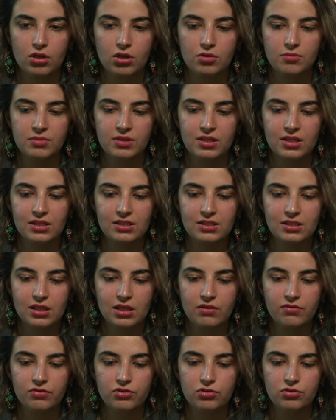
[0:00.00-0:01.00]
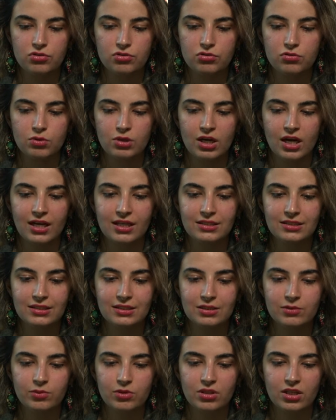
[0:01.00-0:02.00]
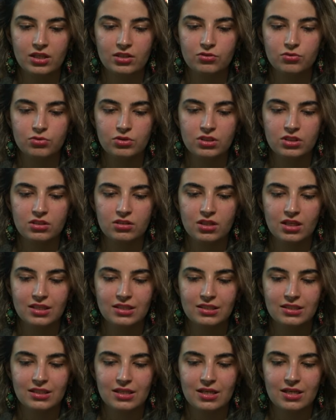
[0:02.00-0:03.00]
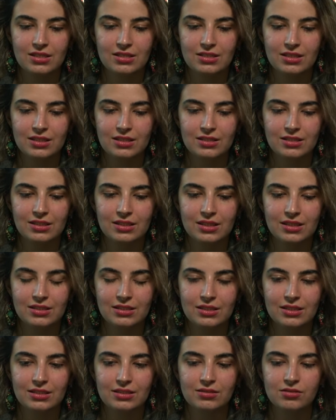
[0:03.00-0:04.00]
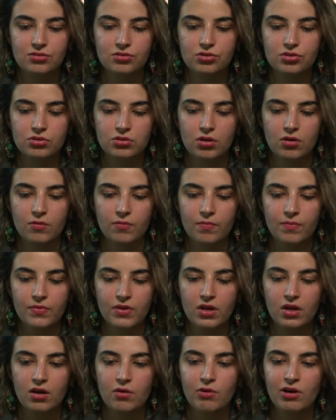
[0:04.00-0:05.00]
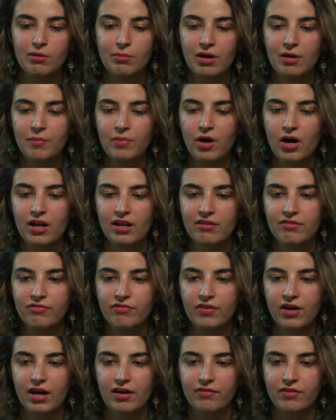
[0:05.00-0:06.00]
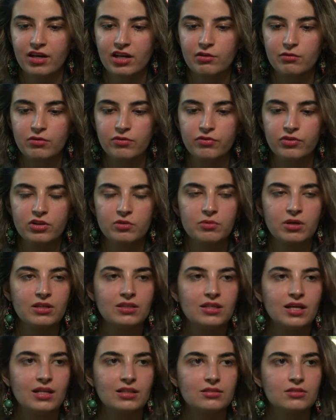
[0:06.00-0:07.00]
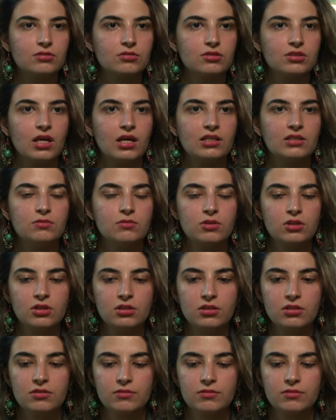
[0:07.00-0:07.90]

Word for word: Because if you do what I did with like queen ideas, it gets a little slow. What about pawn f5? How do we feel about that? Could that work?